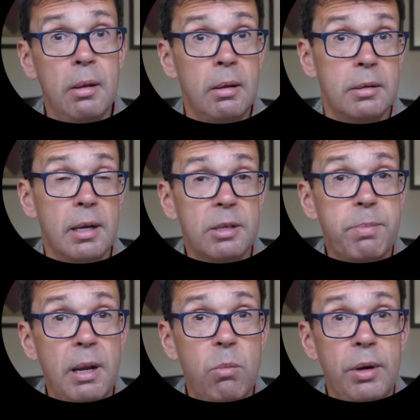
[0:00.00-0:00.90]
So let's
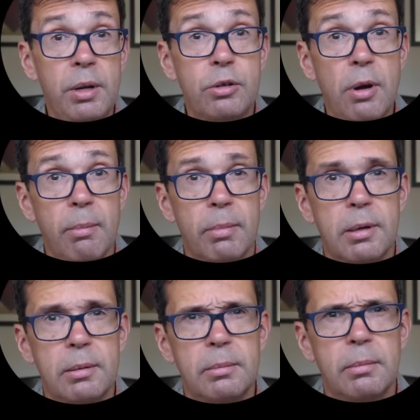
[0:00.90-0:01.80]
play on 1 no trump.
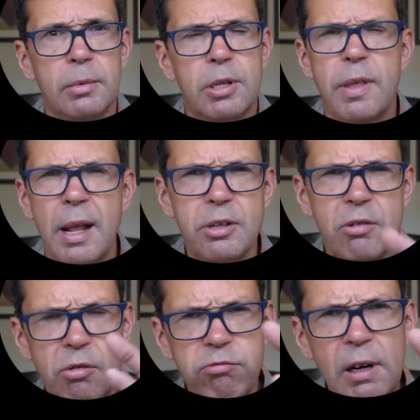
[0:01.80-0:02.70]
So that's
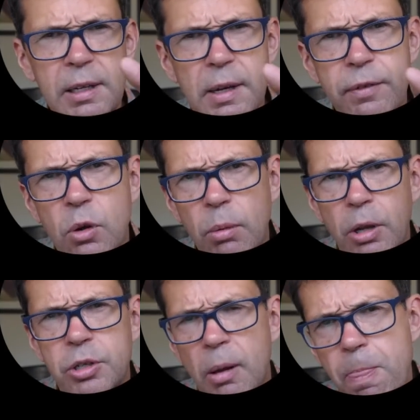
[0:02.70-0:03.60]
really difficult, because